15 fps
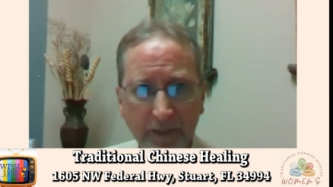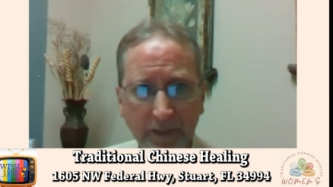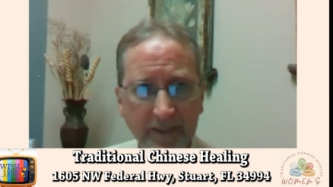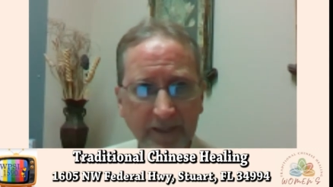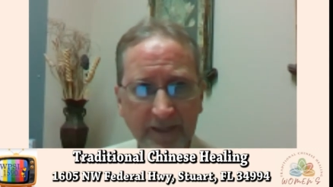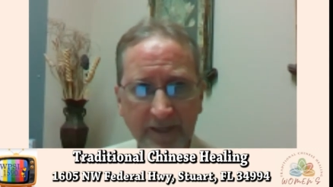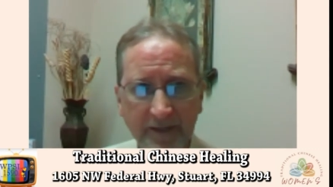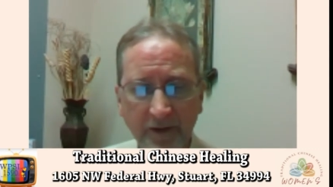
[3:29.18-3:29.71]
But,
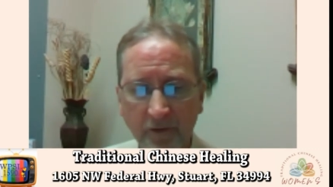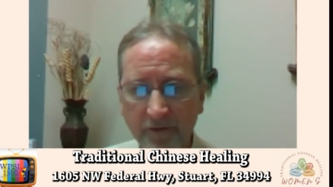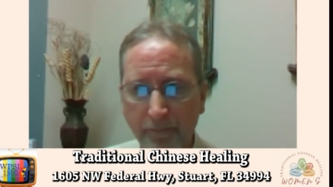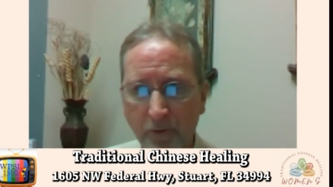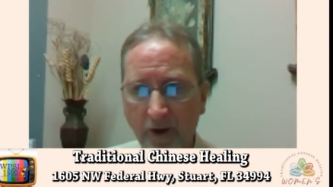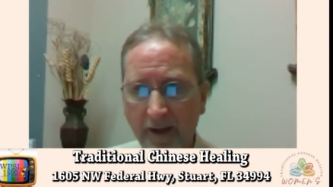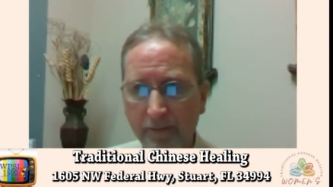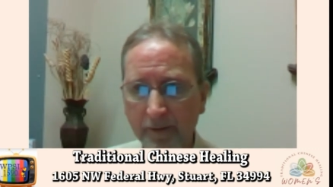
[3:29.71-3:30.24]
you know, the
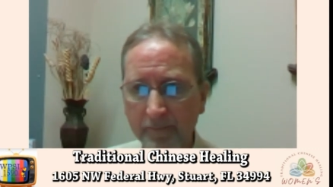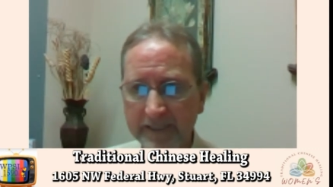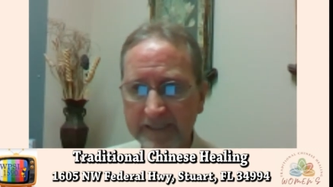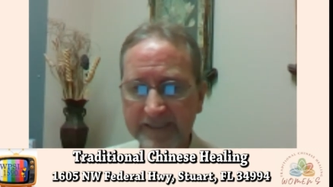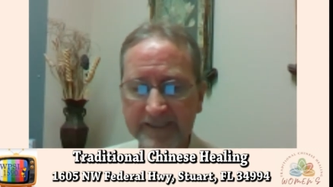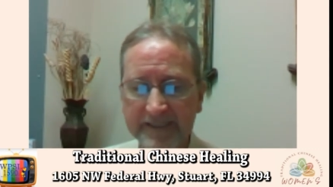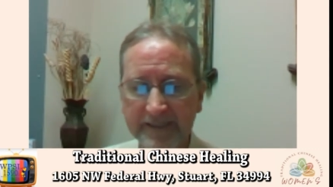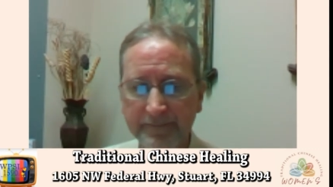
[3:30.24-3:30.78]
problem is
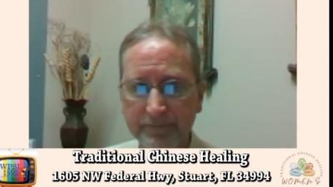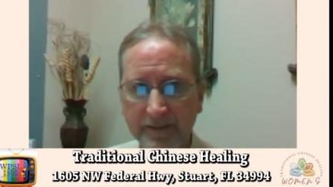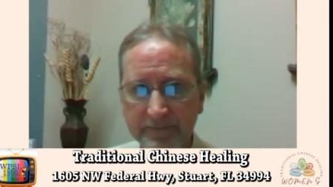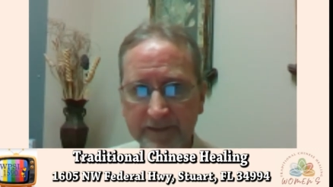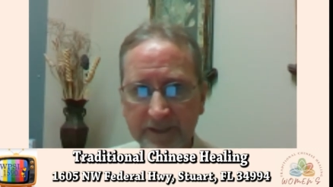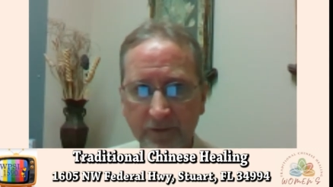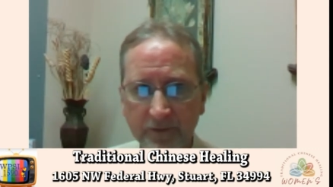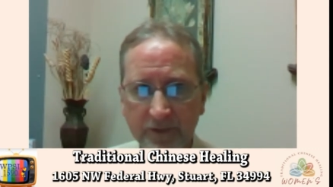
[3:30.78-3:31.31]
the
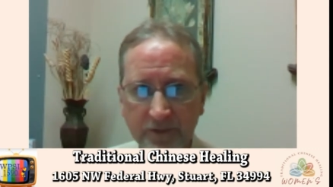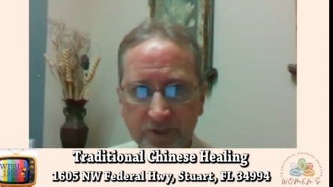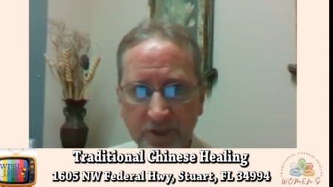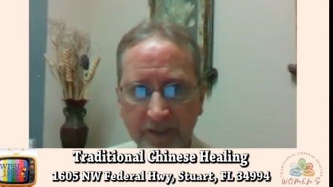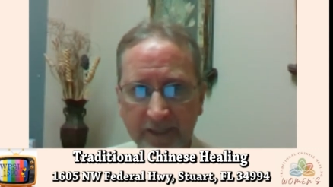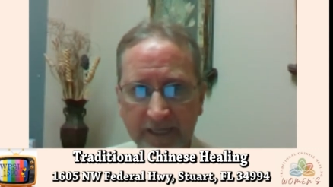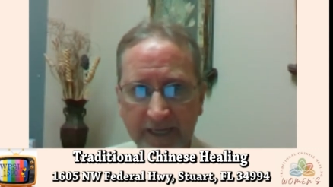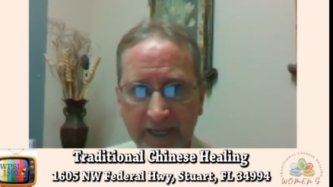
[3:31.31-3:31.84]
symptoms don't
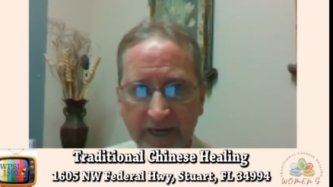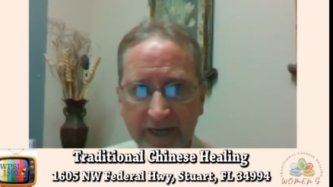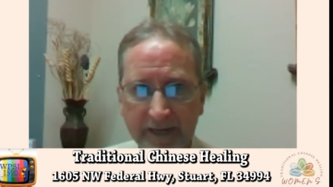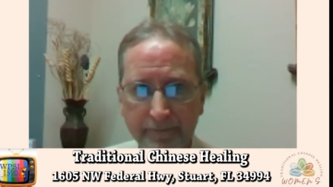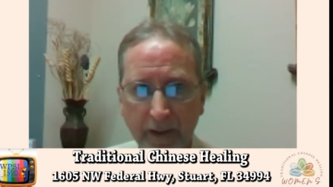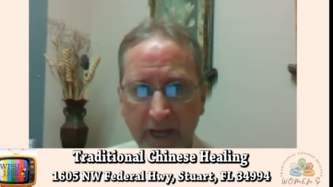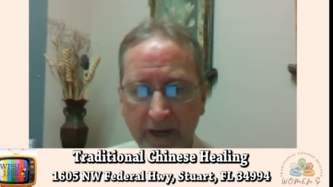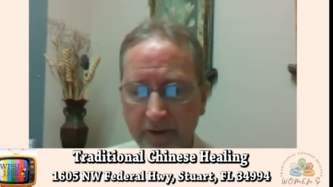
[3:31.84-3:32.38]
usually get any
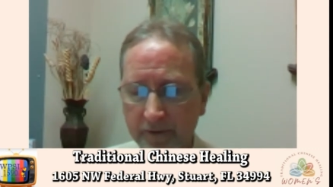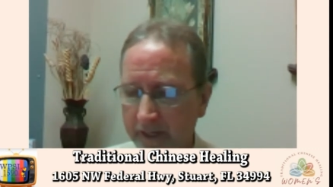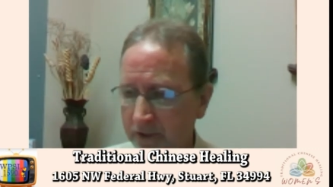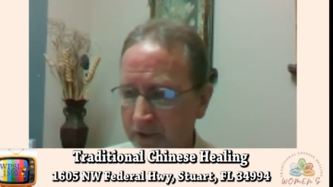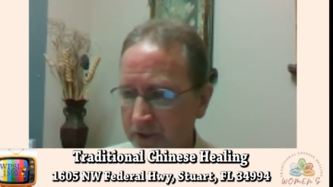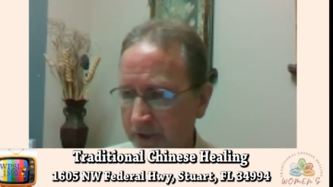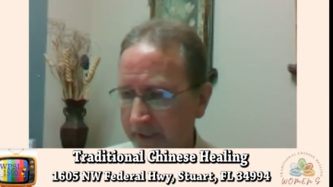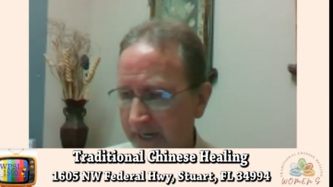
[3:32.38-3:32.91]
better. They
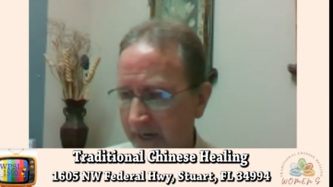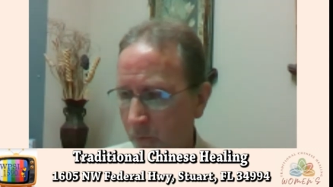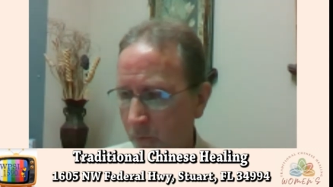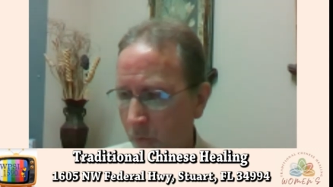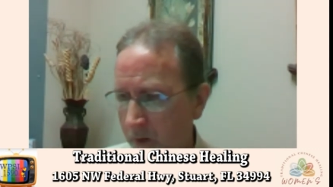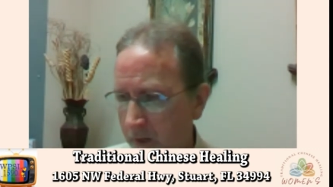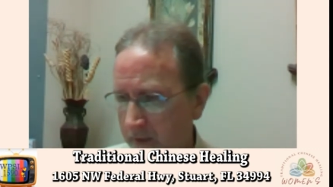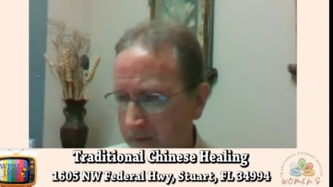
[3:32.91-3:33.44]
usually get
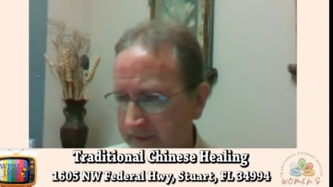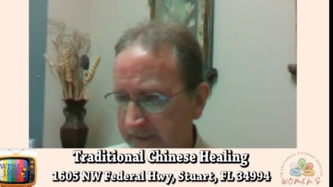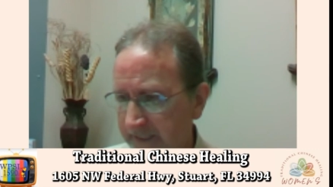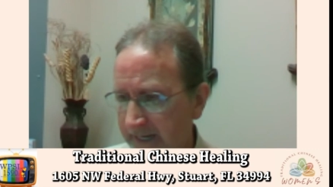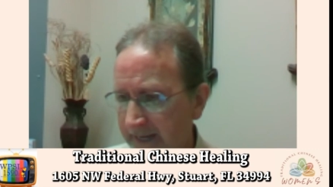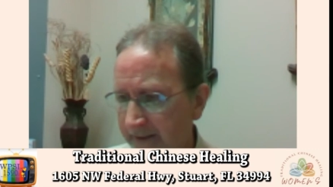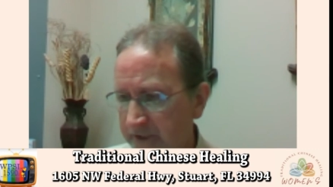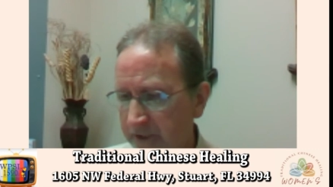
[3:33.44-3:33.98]
worse.
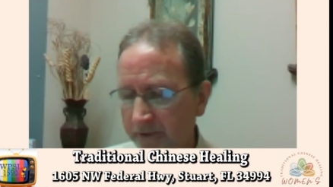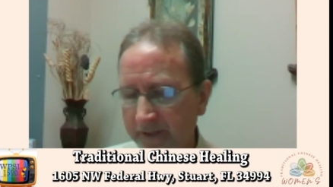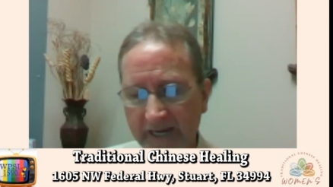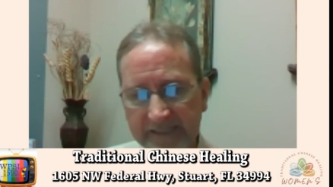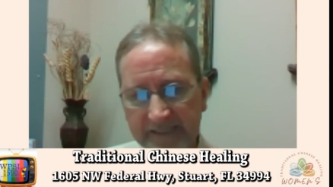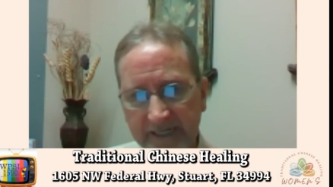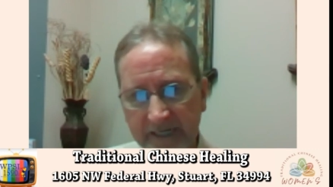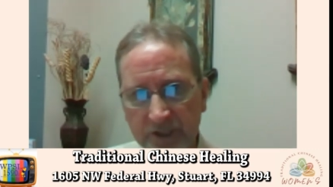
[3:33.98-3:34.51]
So
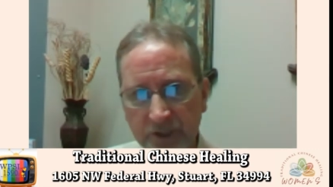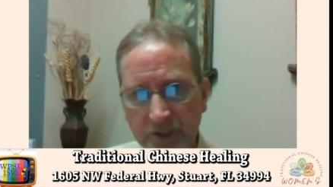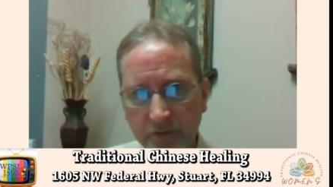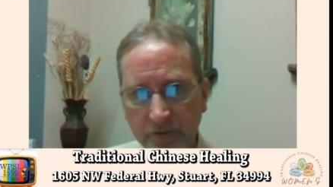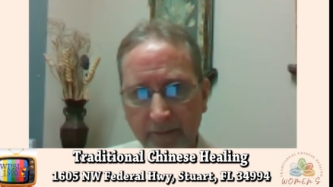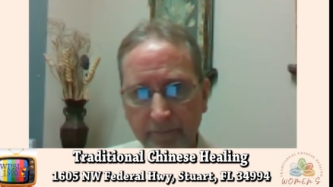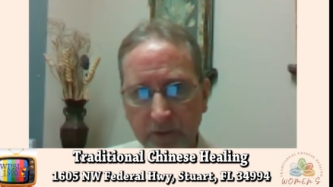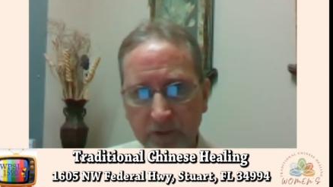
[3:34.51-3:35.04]
that's issue
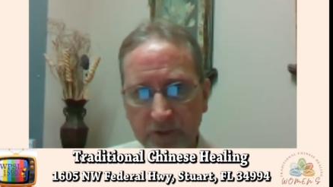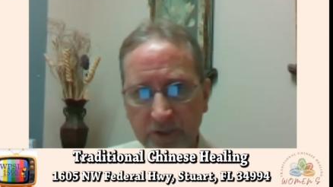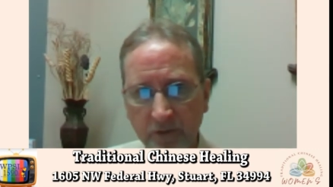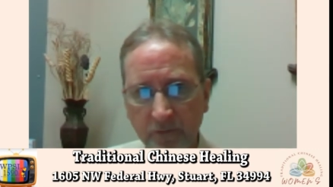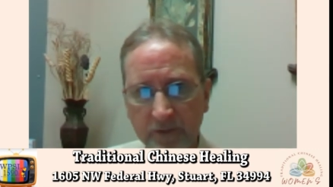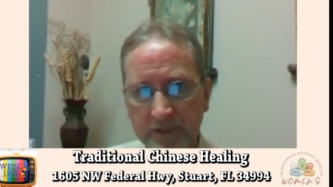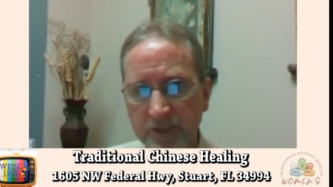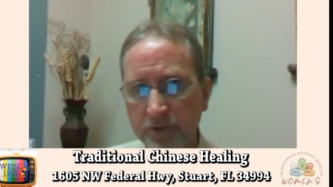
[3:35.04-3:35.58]
number
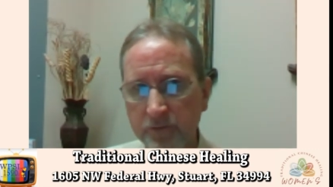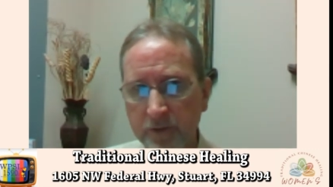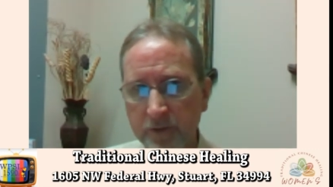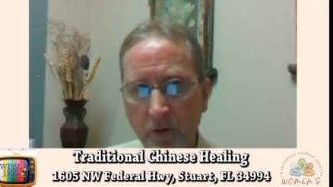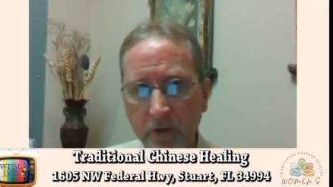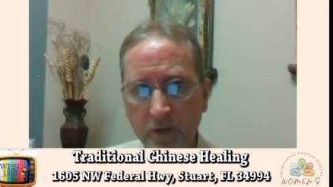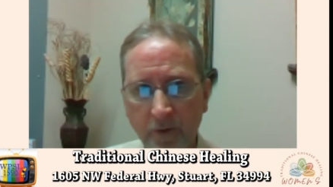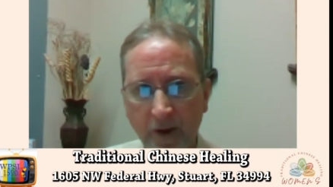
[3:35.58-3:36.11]
two is you
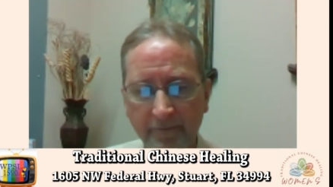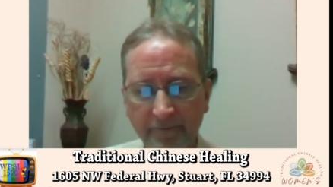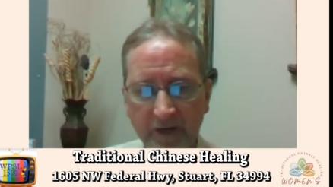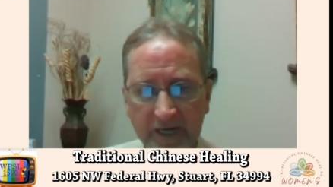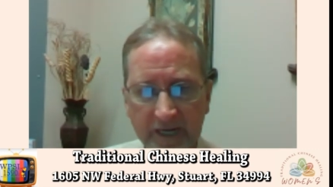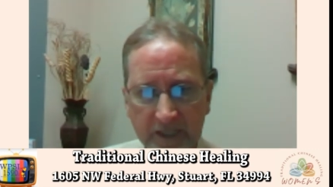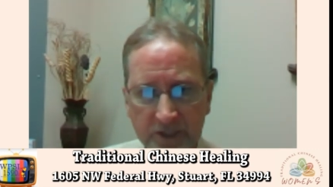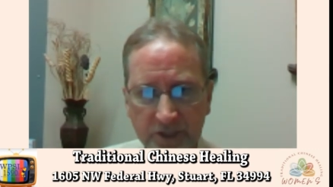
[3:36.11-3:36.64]
know you have an
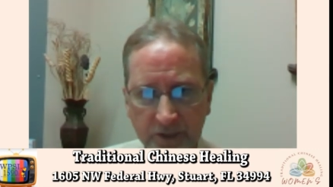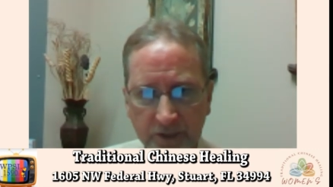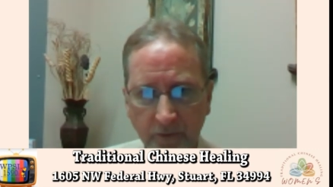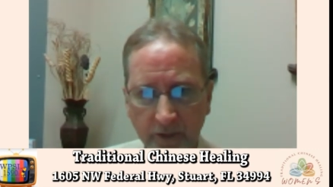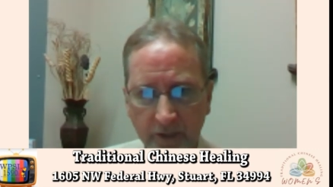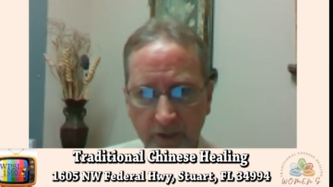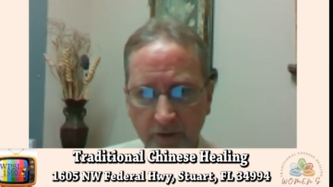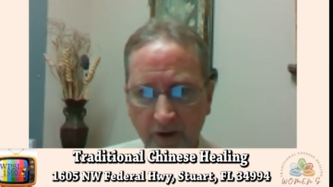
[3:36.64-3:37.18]
issue
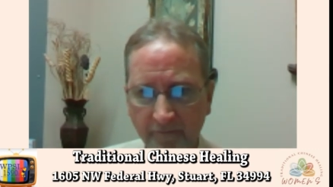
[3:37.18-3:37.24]
or you know